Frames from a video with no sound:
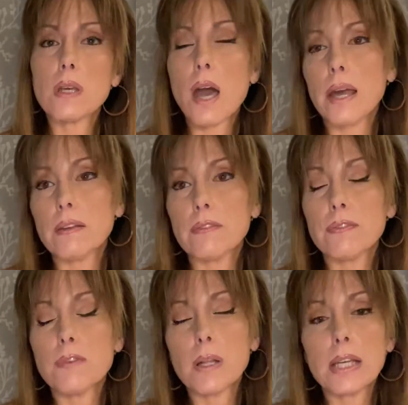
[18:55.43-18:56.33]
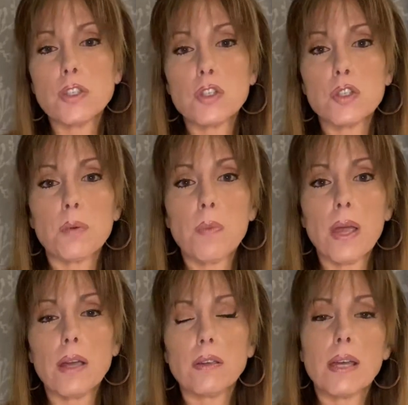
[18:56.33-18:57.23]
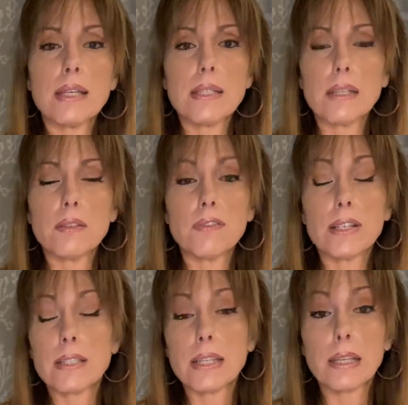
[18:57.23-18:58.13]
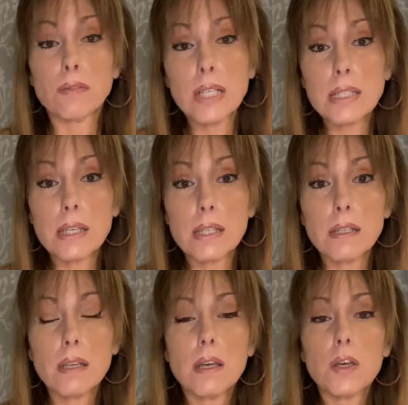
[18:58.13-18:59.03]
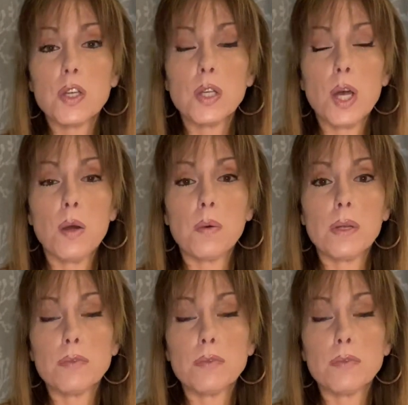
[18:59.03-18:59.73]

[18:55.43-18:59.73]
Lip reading: the kind of relationship where you guys ended for a silly reason, in